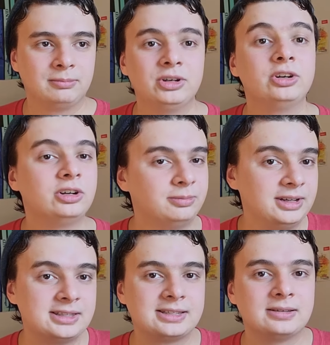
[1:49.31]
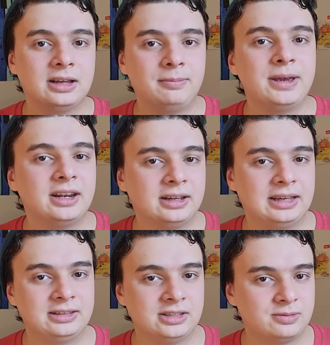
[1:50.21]
But you know, it's a beta
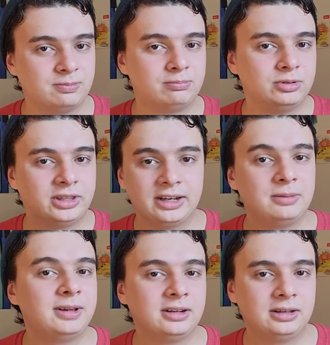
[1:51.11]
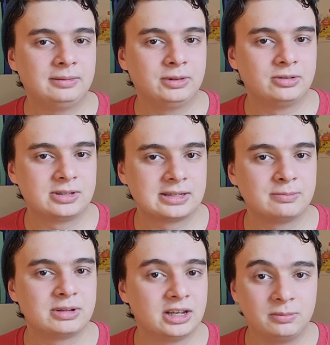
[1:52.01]
and with any beta there's
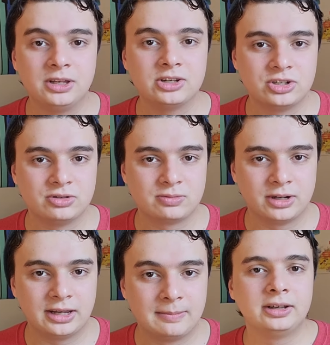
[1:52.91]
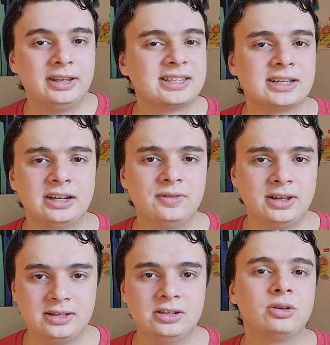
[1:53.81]
going to be issues, right? And that's kind of the
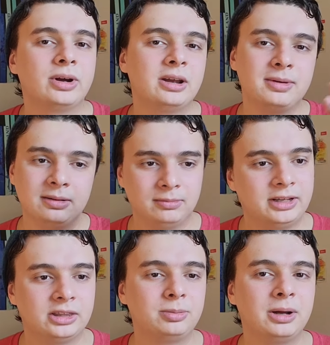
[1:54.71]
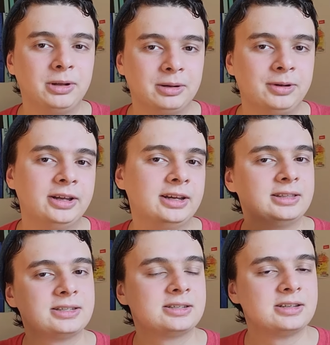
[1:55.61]
idea, right? I mean, let the public play it
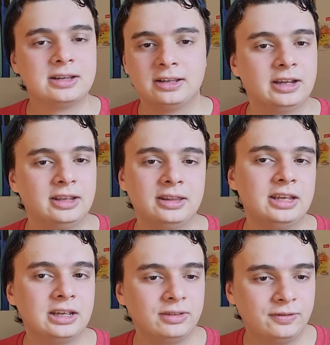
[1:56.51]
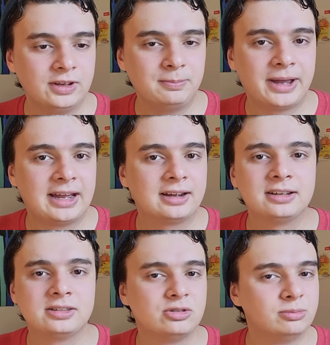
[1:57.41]
and then they give the
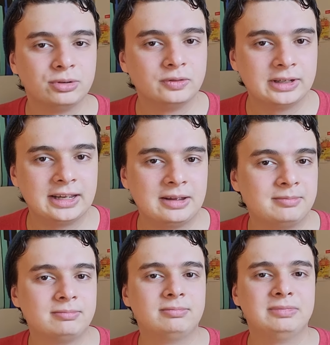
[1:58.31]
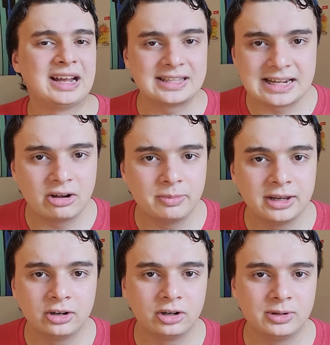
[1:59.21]
feedback to improve the game. That's how a
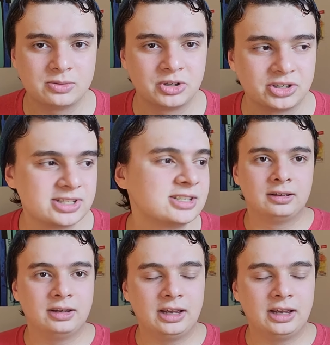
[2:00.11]
beta always works.